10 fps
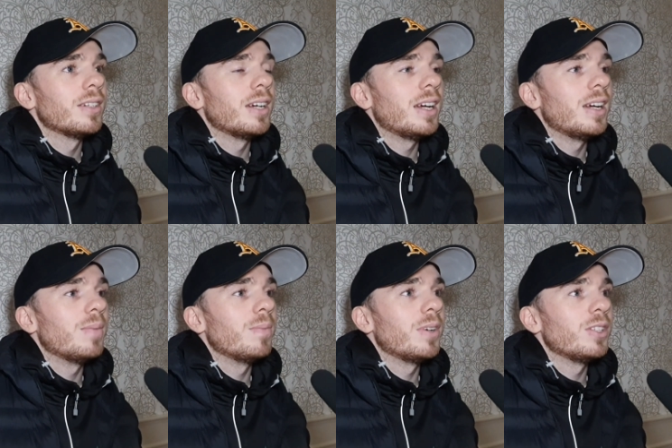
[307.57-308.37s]

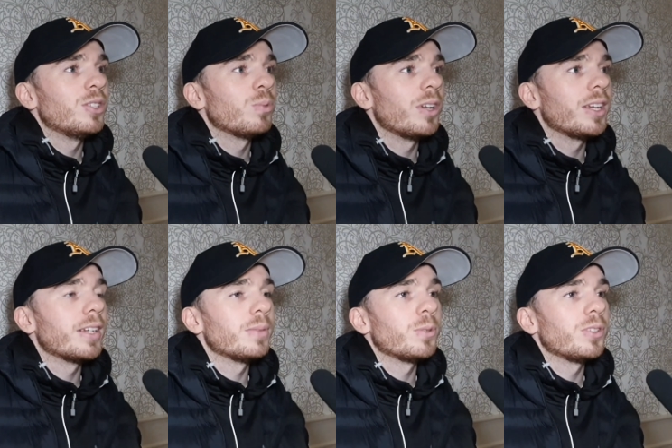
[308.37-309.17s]
I just want to get
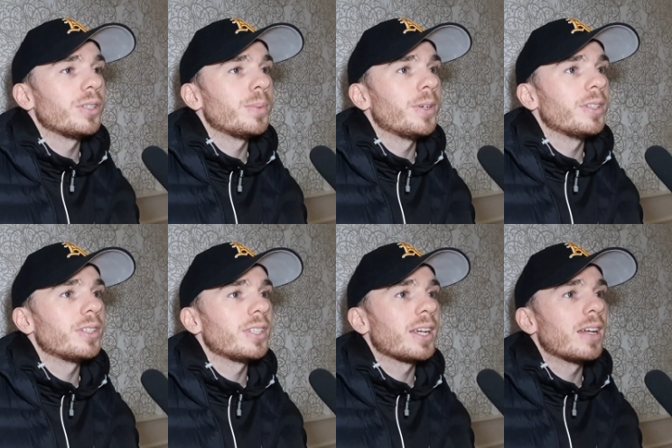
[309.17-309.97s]
as much experience
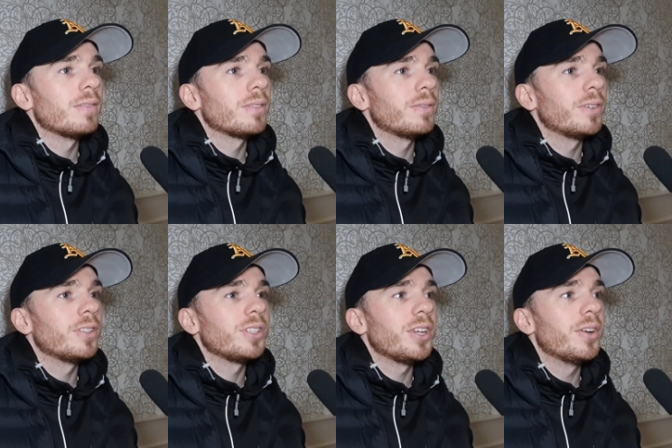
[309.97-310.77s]
as I can for the
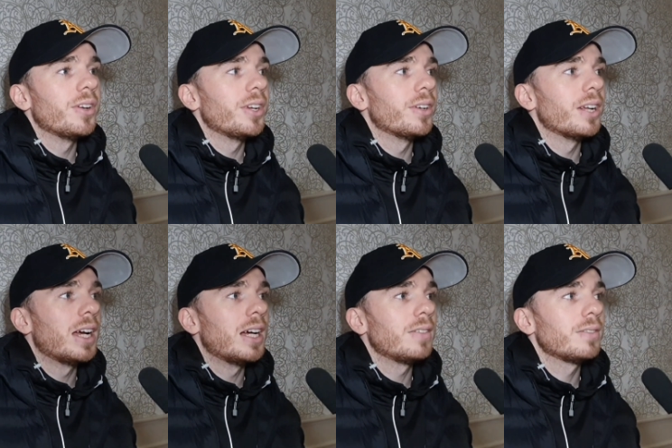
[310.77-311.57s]
first year and a
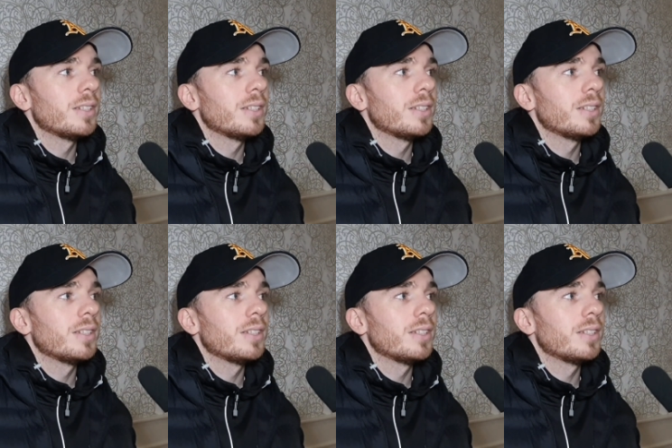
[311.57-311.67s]
half.